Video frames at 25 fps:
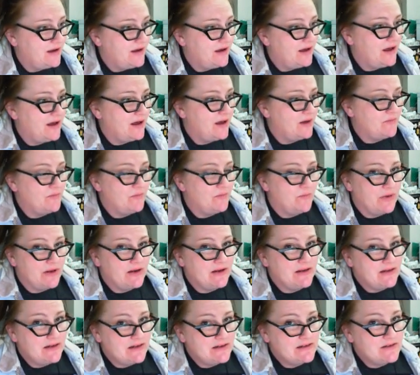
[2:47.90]
But
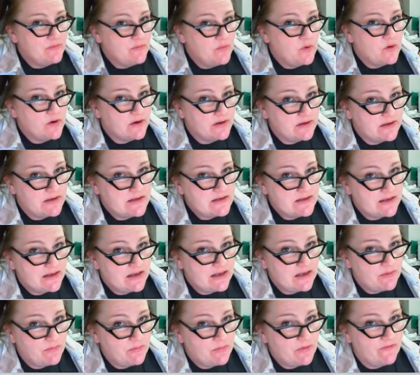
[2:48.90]
it is important to
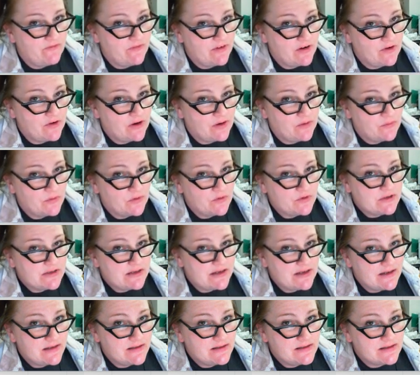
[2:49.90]
keep a very
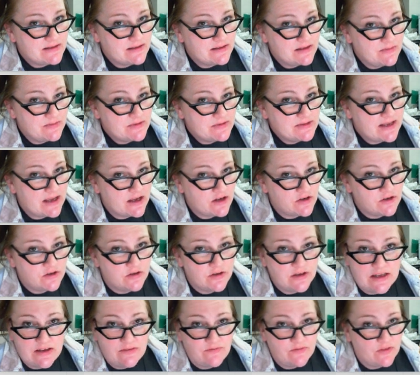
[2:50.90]
routine sleep
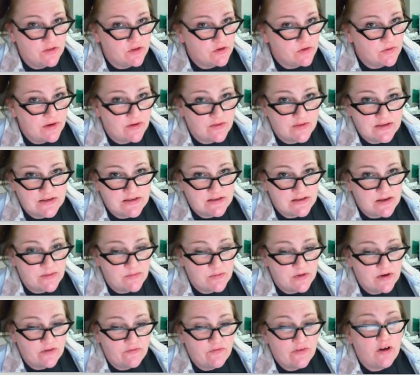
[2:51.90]
schedule even throughout the
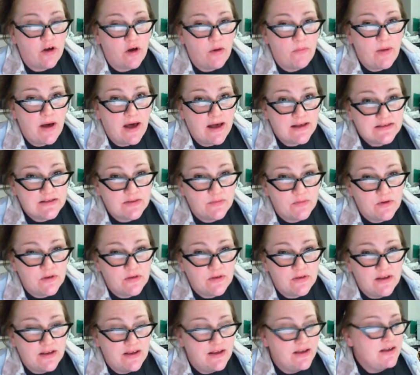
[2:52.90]
summer if at all
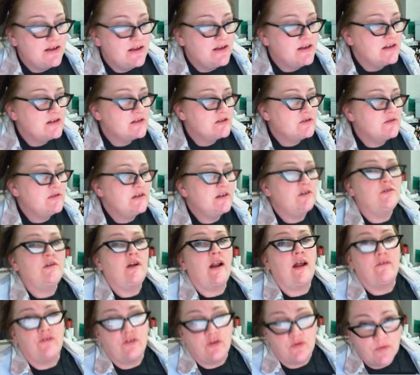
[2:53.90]
possible, so that you
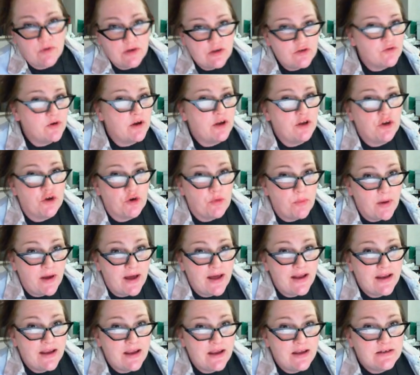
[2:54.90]
don't have to retrain your
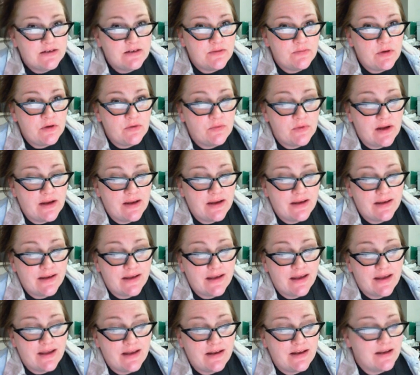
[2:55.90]
body to be ready
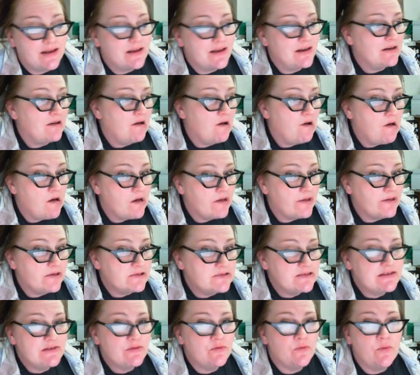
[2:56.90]
again in
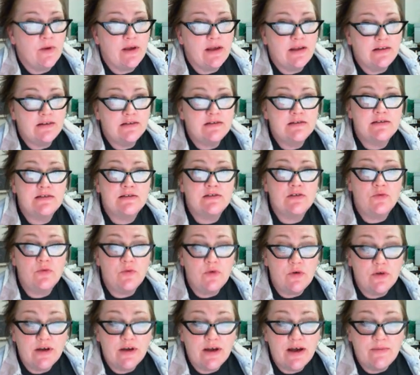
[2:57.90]
August when
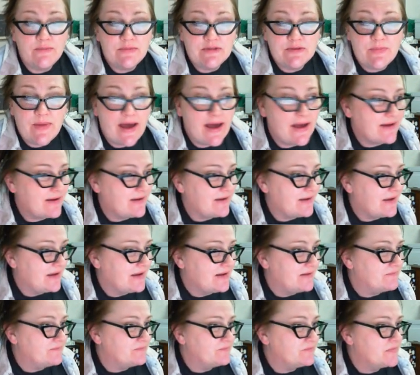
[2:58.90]
school comes back
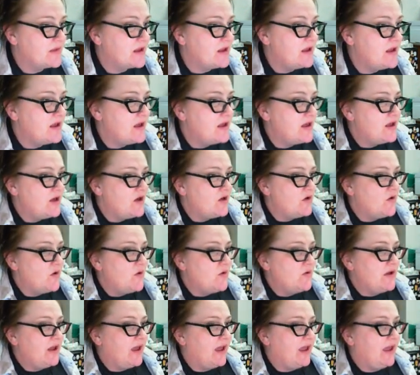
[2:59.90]
again.
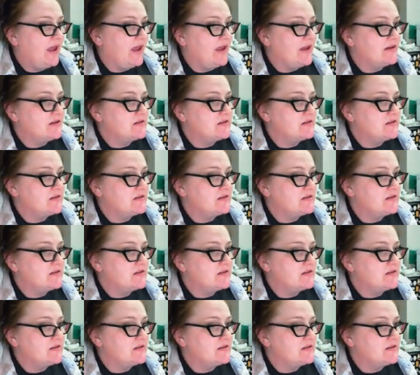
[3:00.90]
Okay,